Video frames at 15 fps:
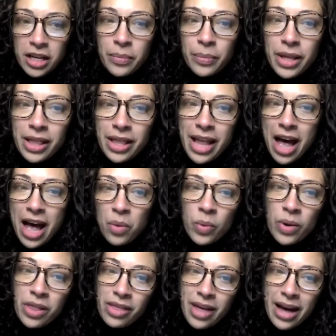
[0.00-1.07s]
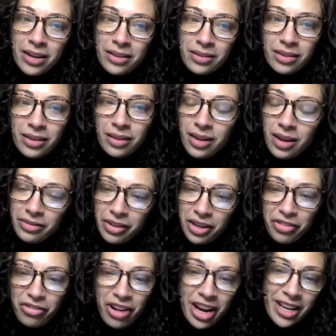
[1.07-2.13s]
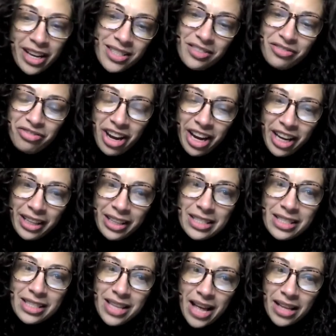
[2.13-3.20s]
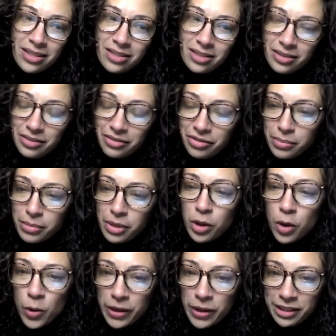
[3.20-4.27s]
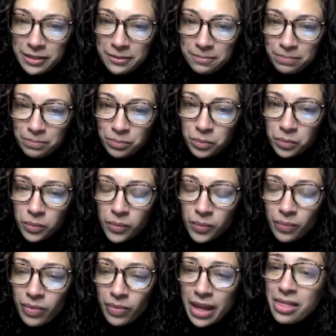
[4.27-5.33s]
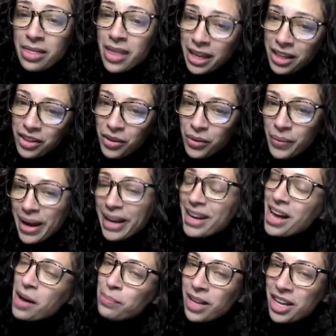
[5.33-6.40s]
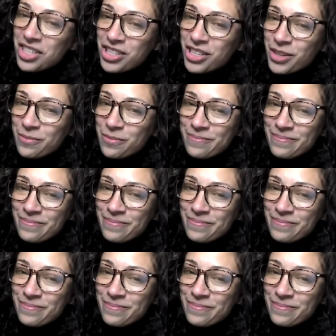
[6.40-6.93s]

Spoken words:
but not without the loving rays and rain sent from the Lord. Thank you and God bless you.